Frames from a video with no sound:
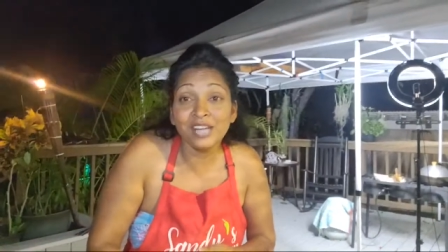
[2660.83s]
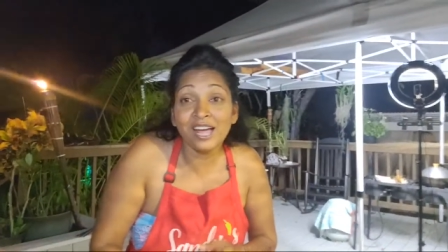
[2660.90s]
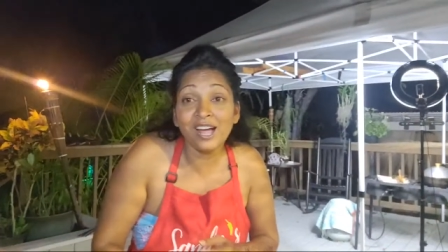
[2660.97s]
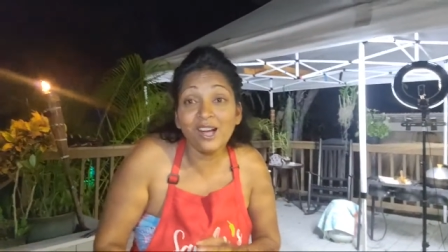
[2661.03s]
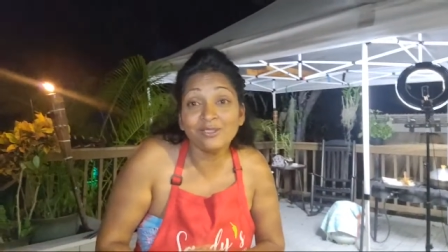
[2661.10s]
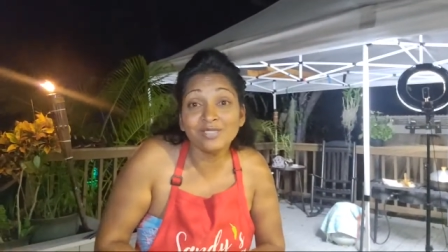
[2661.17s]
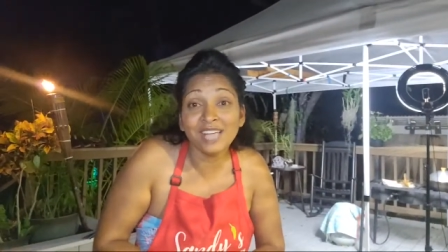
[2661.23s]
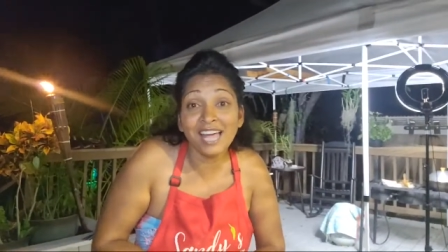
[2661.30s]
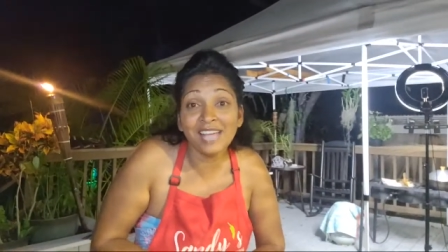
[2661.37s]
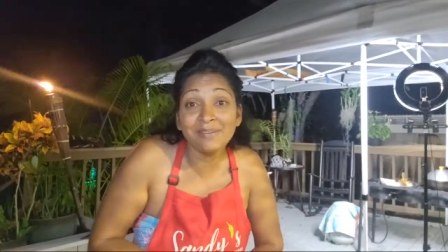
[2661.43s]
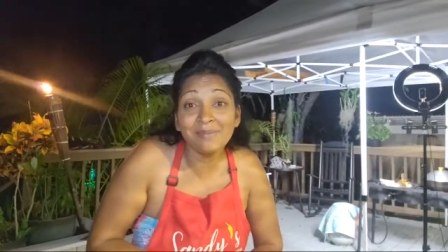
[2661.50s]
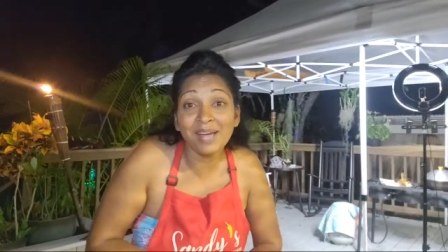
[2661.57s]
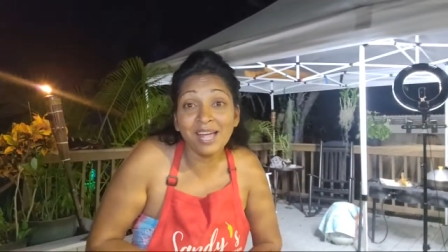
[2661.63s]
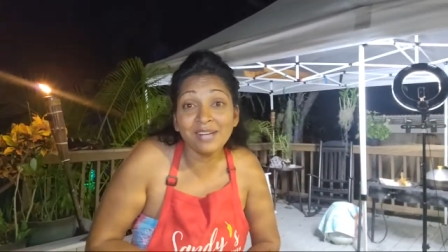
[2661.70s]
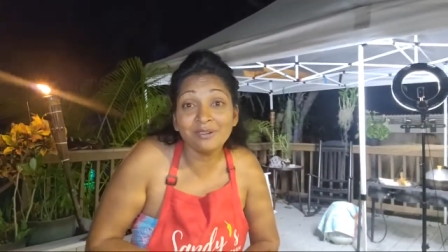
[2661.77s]
house hi
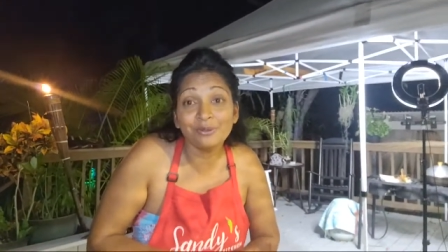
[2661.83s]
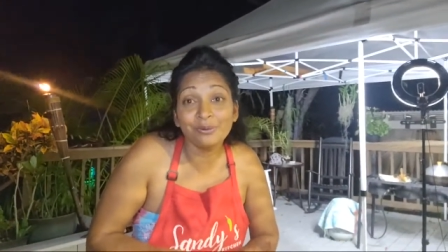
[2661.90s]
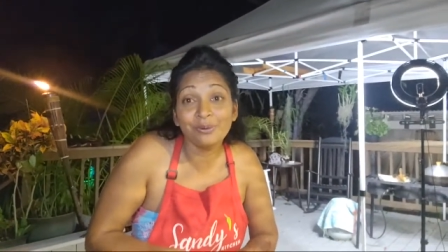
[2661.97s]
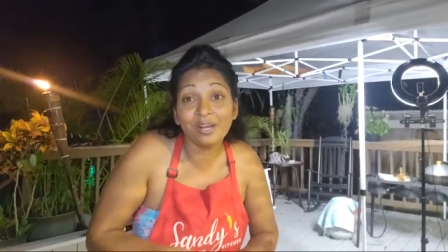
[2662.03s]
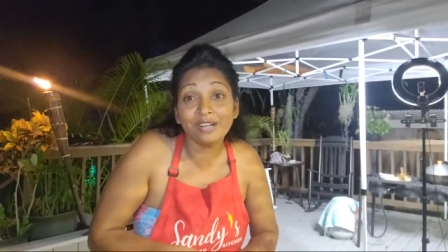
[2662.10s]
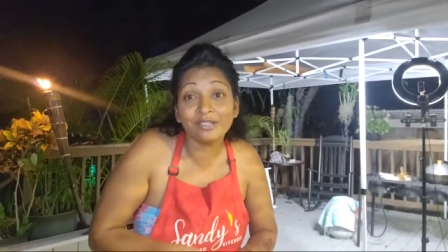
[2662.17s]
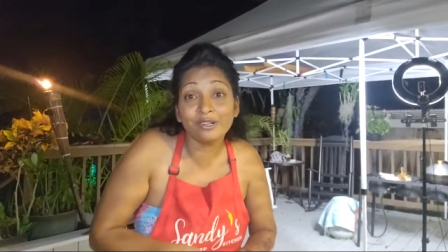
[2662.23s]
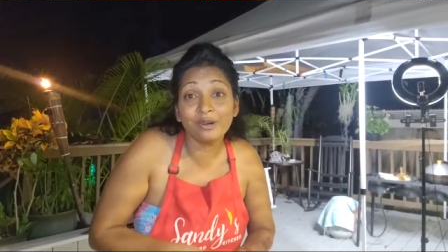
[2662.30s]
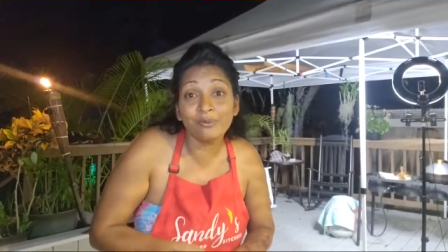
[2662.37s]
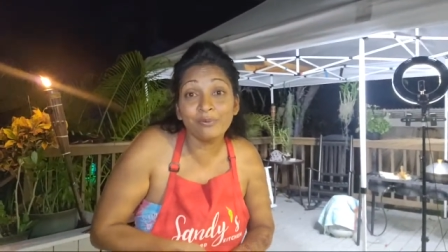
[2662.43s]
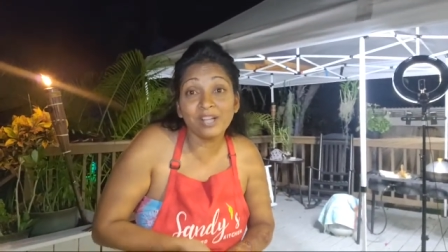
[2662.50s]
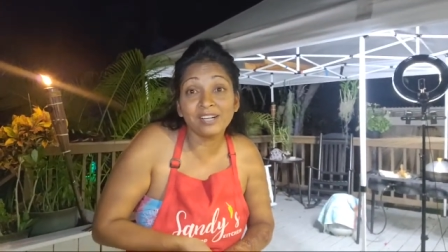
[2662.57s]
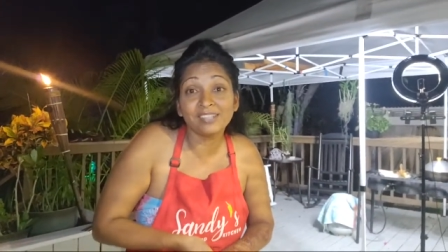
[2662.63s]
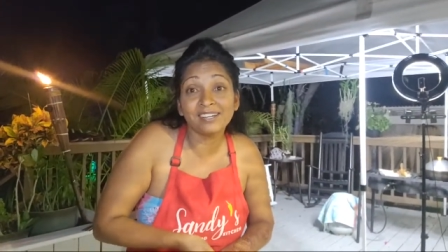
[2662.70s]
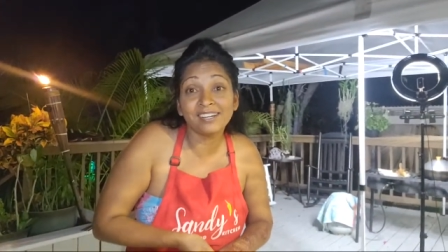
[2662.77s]
mango welcome
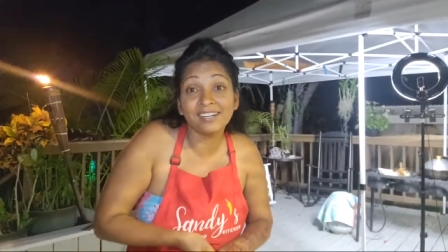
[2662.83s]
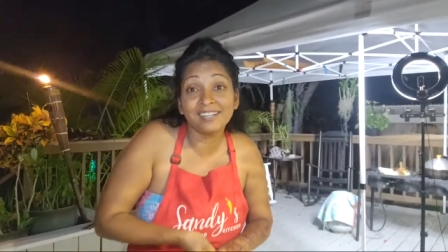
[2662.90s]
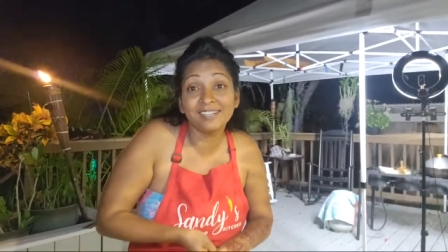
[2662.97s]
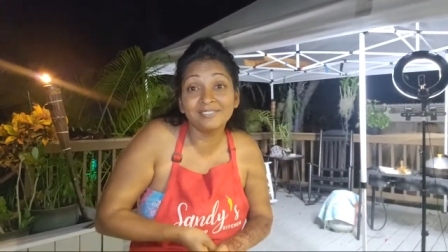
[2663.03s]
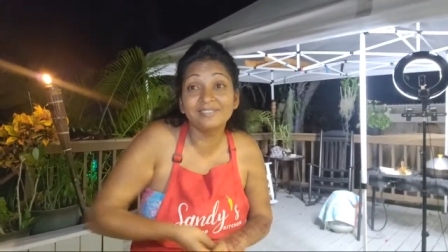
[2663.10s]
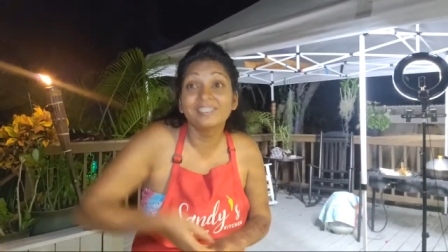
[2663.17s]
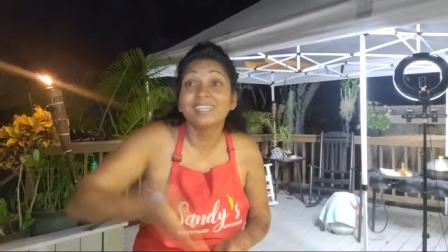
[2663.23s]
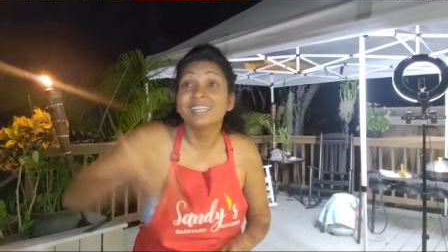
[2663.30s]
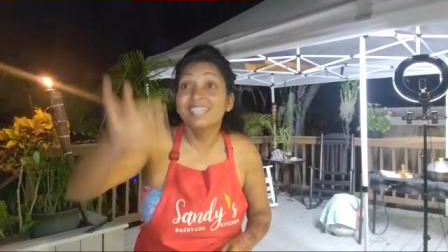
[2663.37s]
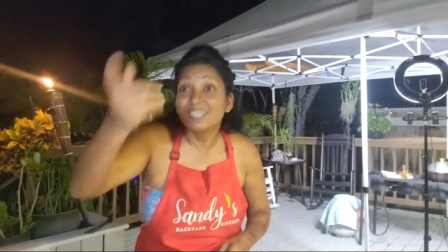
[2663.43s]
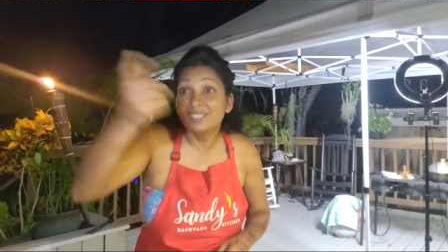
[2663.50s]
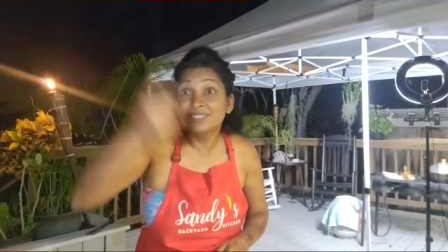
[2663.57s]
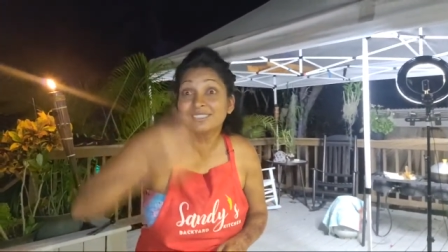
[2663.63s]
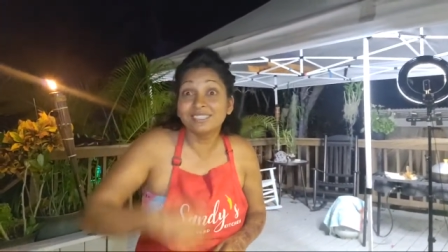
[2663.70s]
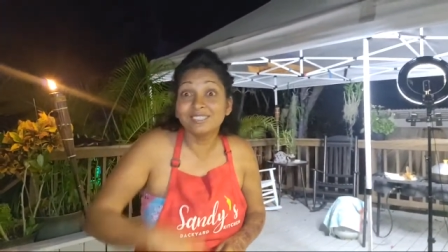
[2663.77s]
welcome
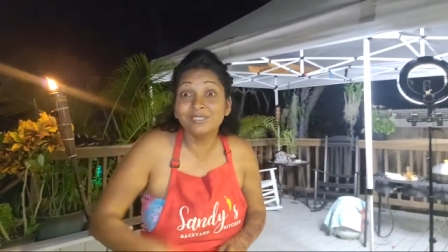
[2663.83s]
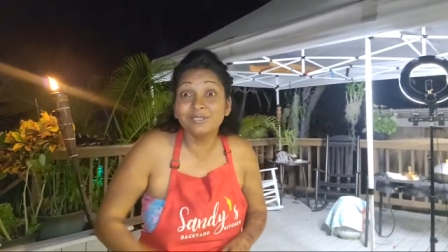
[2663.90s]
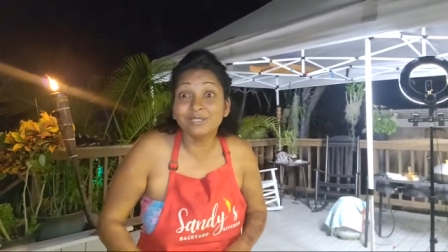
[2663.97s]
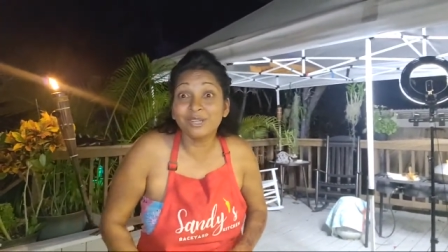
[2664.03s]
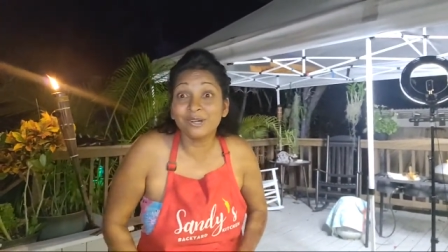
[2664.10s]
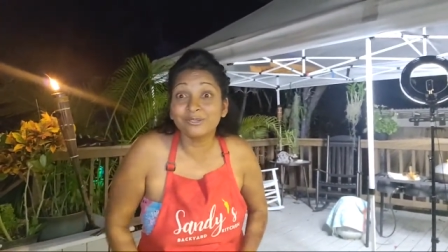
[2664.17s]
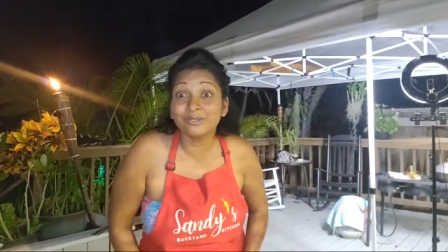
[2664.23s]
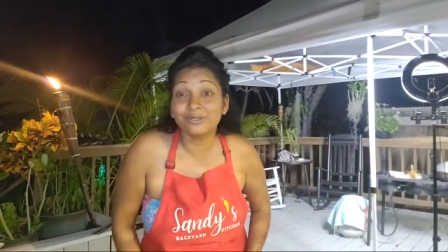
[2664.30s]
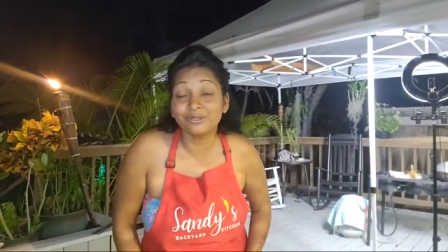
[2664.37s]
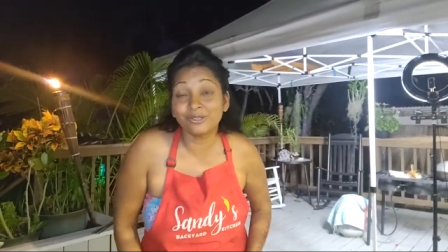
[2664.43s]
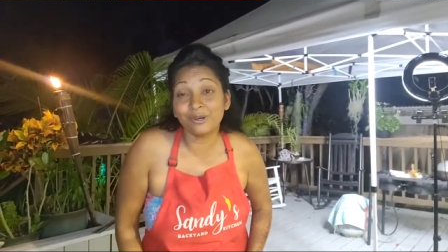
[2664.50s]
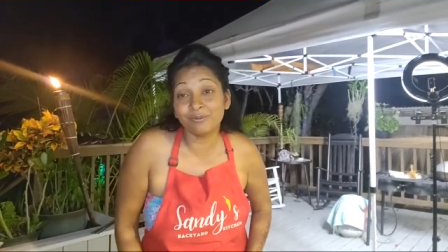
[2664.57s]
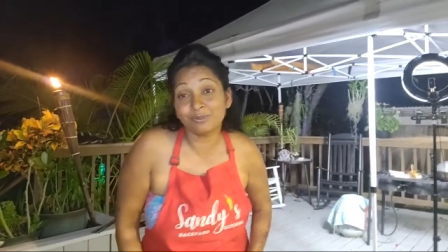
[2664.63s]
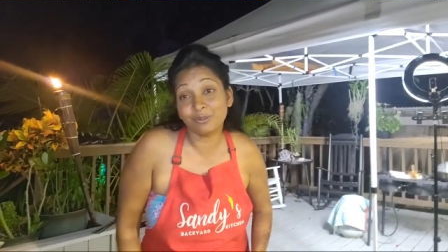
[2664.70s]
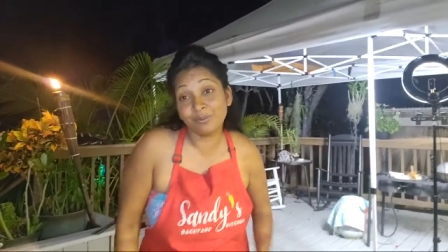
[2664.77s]
you shout out
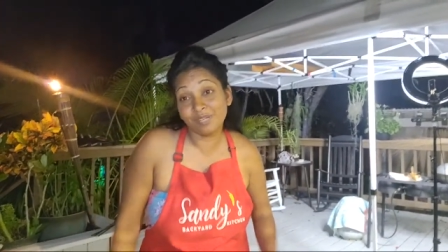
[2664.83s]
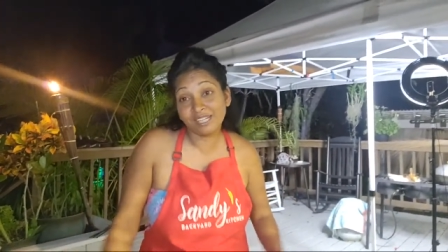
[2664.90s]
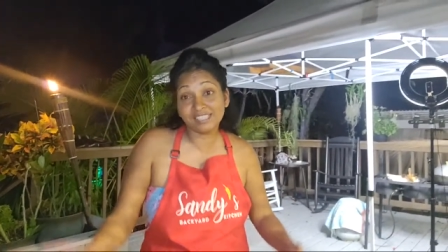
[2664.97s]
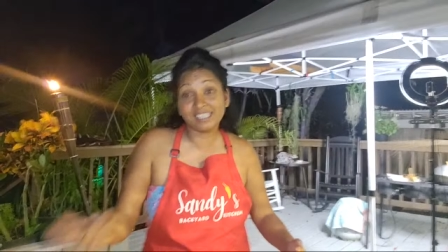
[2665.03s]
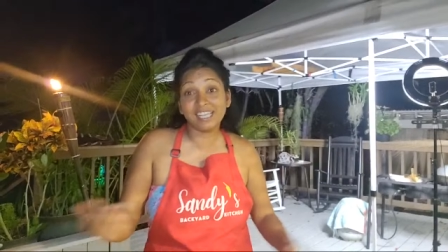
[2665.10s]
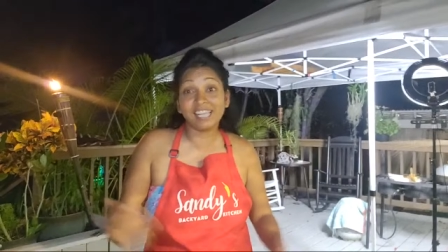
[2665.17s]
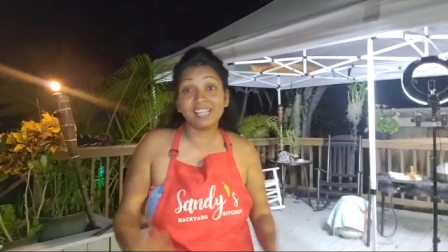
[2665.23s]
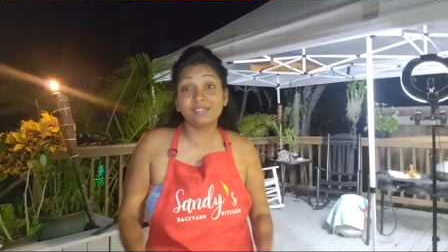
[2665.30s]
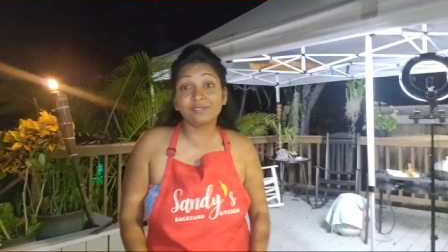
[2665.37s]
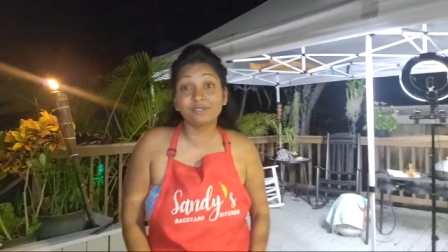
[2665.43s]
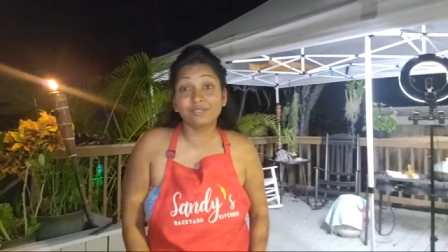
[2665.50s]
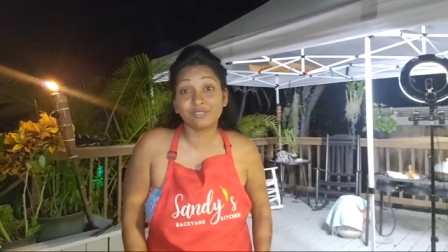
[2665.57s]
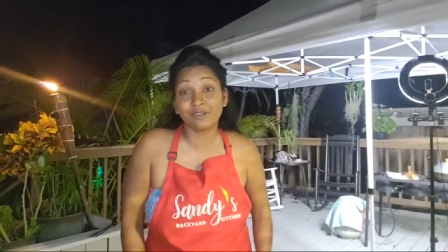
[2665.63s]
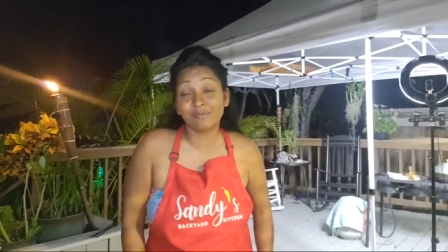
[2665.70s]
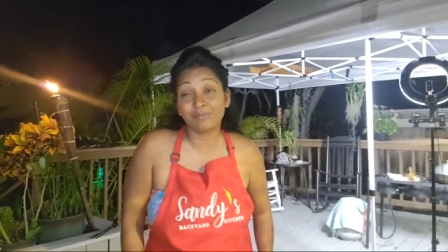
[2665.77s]
some so we yeah. can say hello to
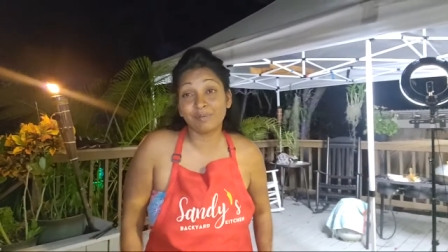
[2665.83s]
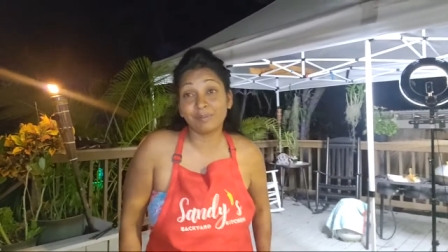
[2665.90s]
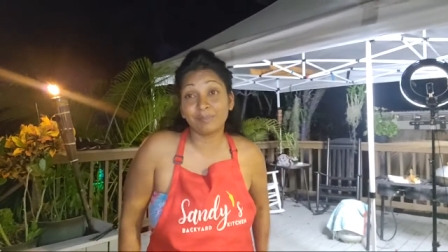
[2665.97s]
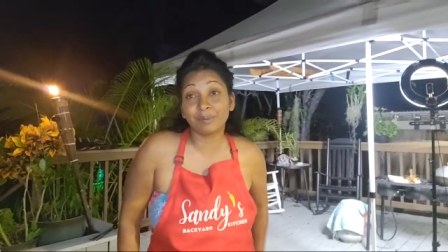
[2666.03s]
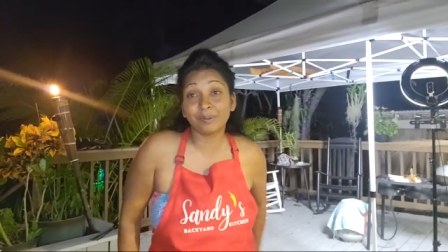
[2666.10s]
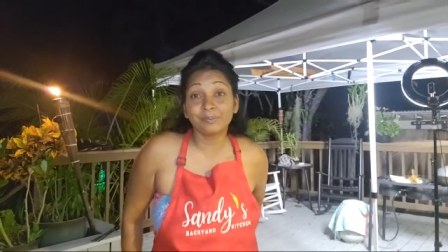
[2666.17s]
some people joy